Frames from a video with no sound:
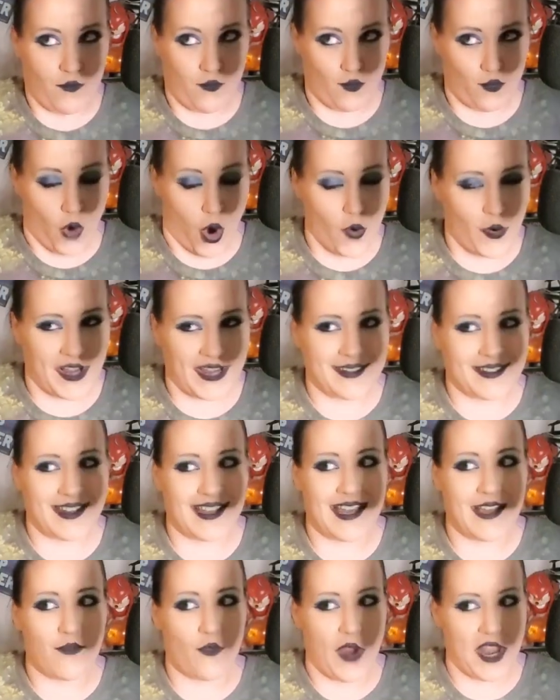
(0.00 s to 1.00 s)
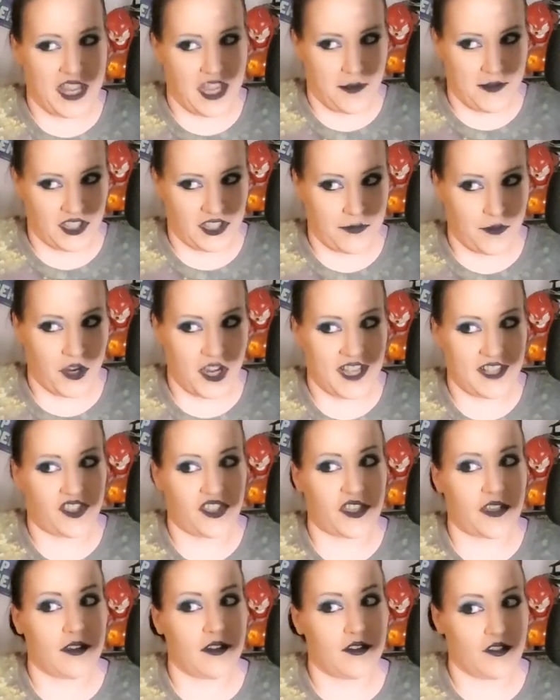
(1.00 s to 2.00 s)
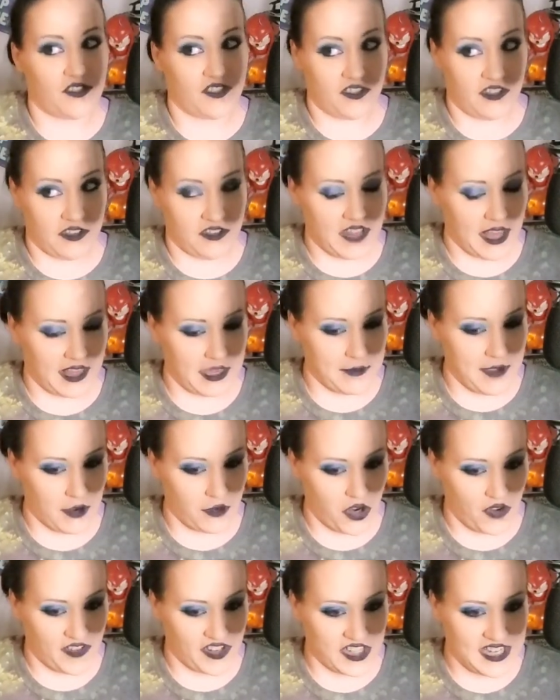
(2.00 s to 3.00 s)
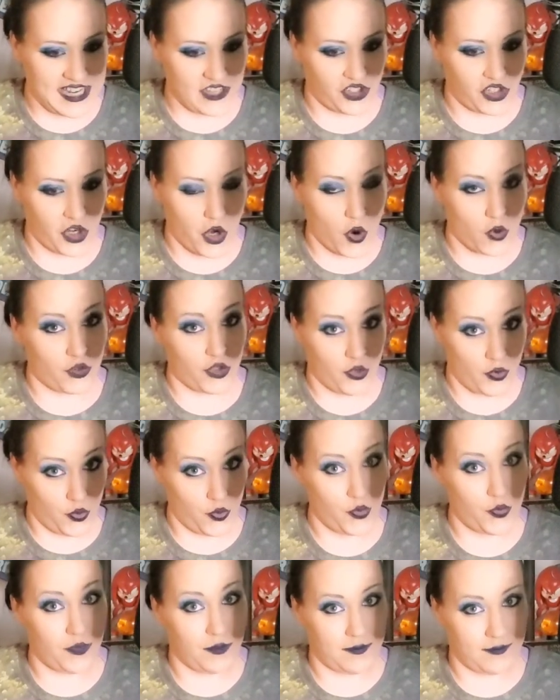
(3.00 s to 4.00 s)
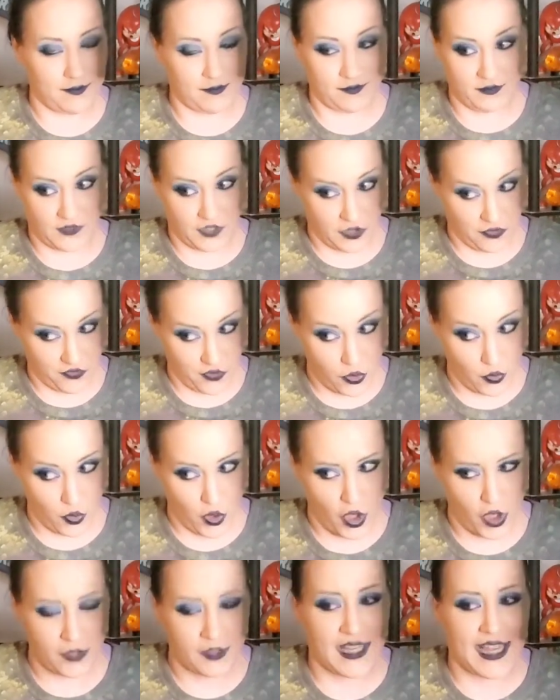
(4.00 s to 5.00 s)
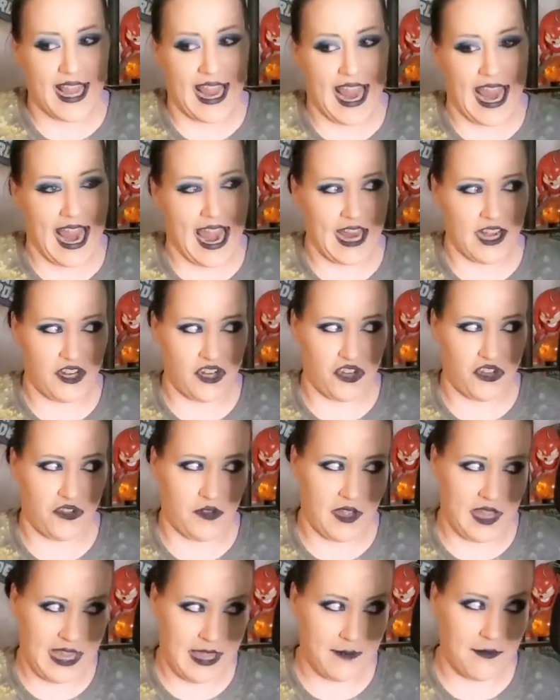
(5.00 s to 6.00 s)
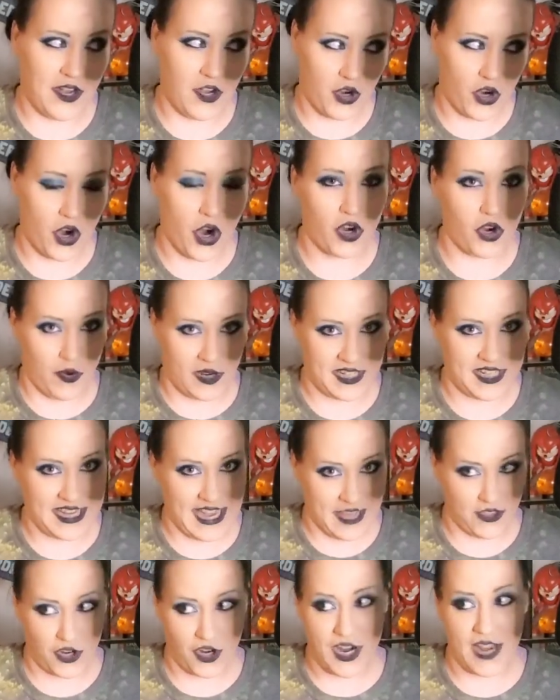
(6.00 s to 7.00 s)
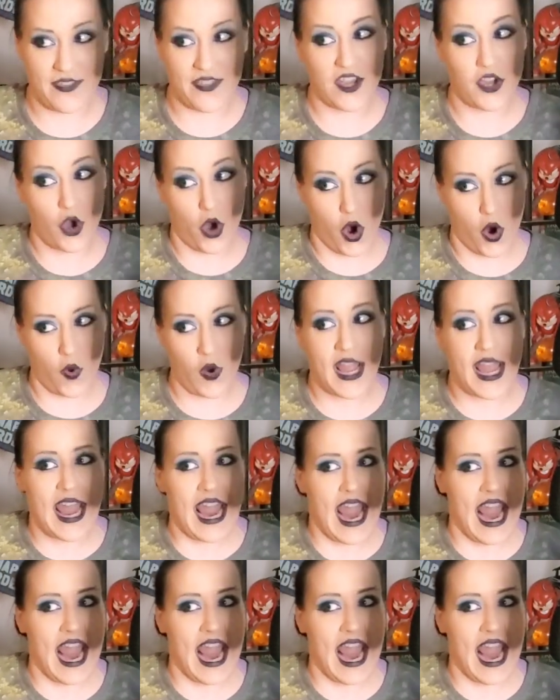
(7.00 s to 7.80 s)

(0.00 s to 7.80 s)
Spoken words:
Rowan waking up at Cyprian's, telling him how nervous he is to go to the funeral, and him and her are going together, and they go.